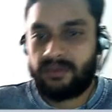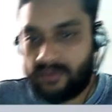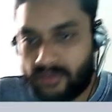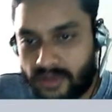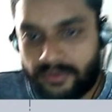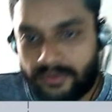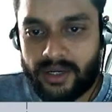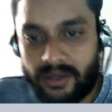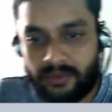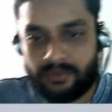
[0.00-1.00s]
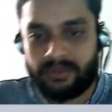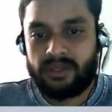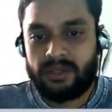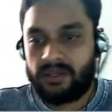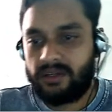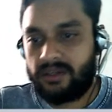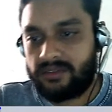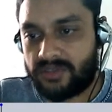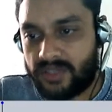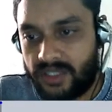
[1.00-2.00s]
So now you can have this
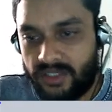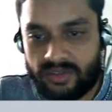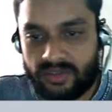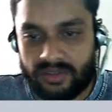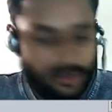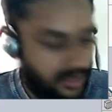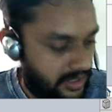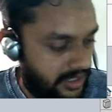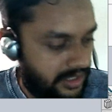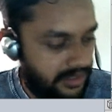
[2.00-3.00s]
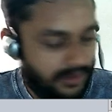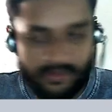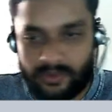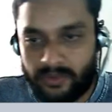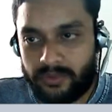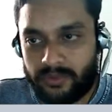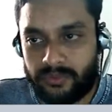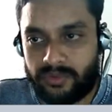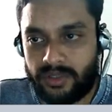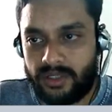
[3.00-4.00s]
sketch, and if you
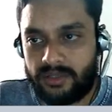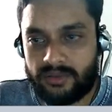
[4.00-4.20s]
see the